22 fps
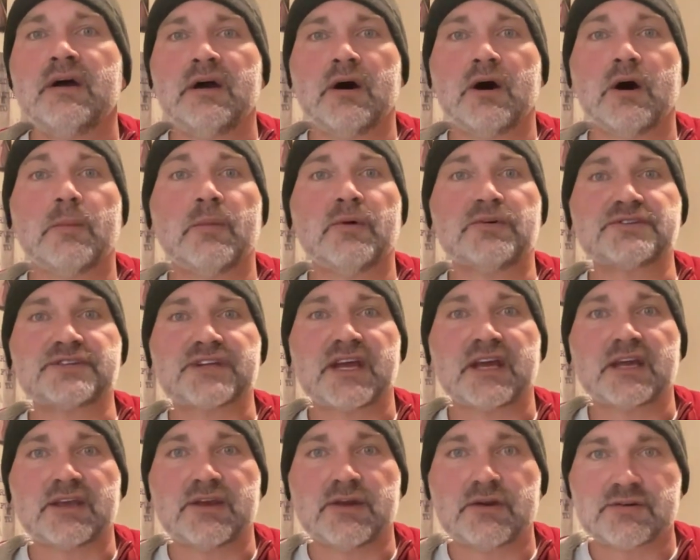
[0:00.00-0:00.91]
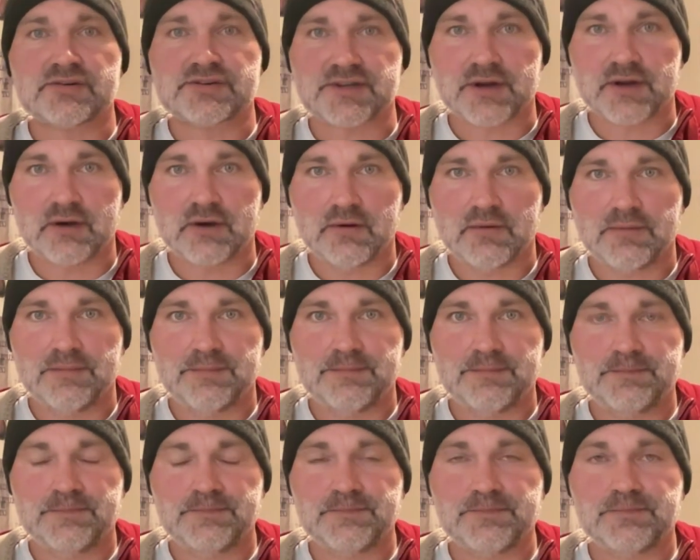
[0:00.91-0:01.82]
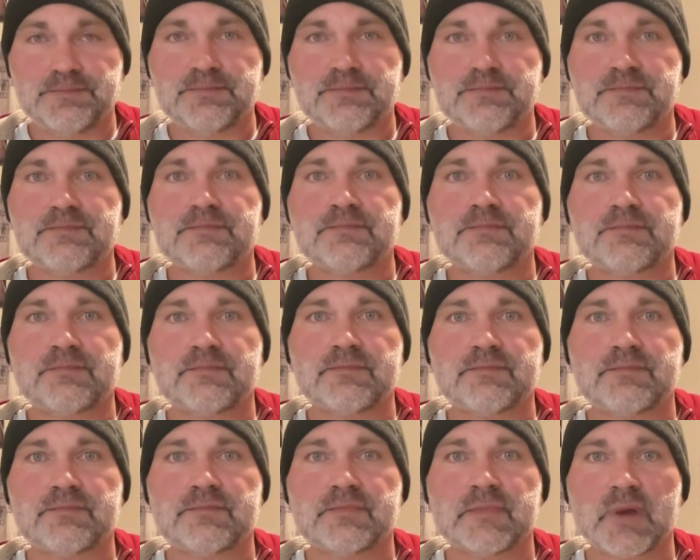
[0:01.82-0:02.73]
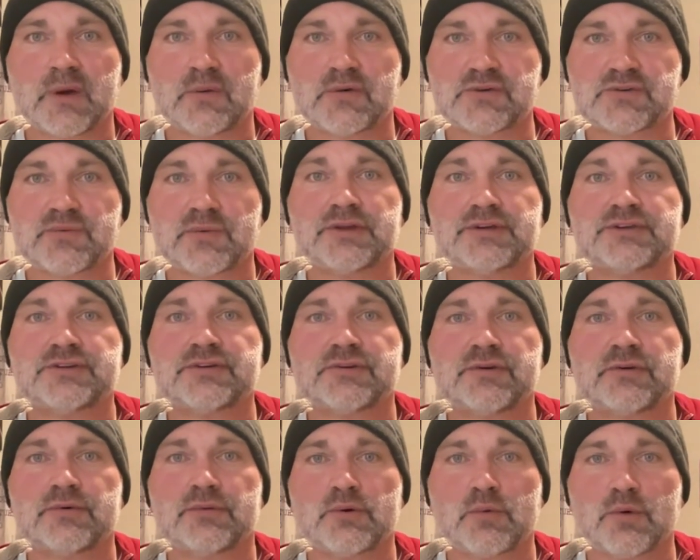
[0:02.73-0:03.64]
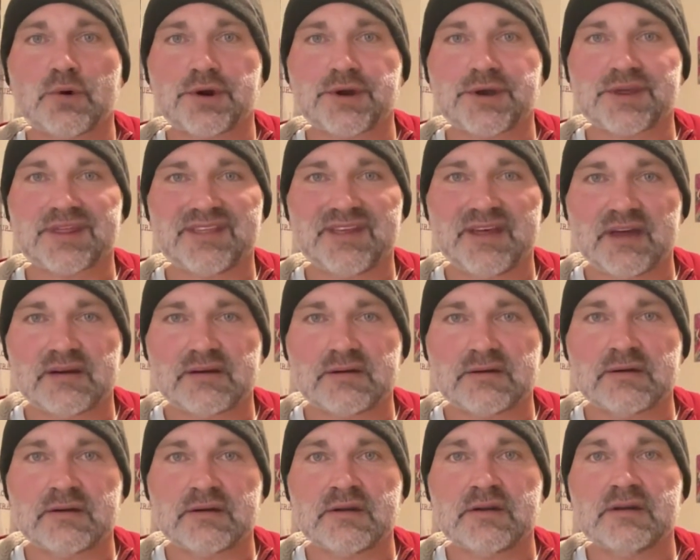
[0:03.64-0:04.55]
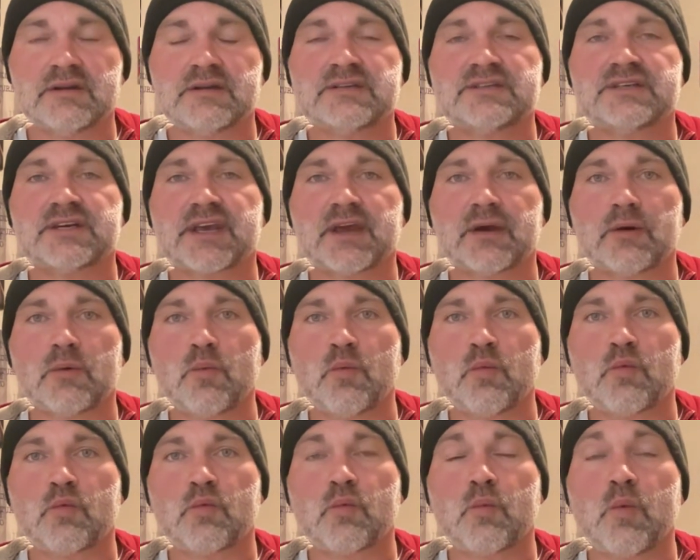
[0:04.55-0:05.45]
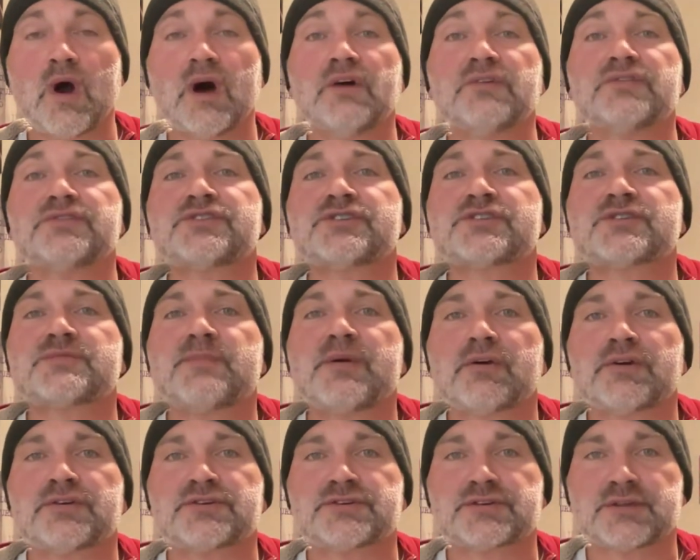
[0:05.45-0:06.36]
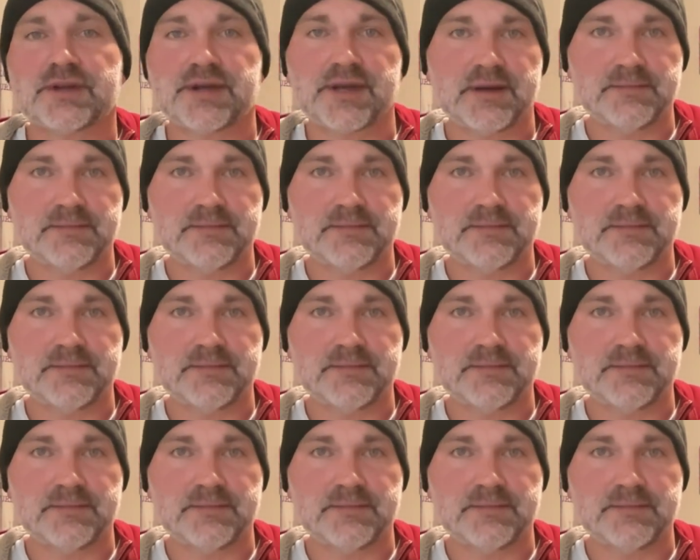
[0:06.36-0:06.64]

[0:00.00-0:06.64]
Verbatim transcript: almost eight years ago. I was willing to do the work then to get well spiritually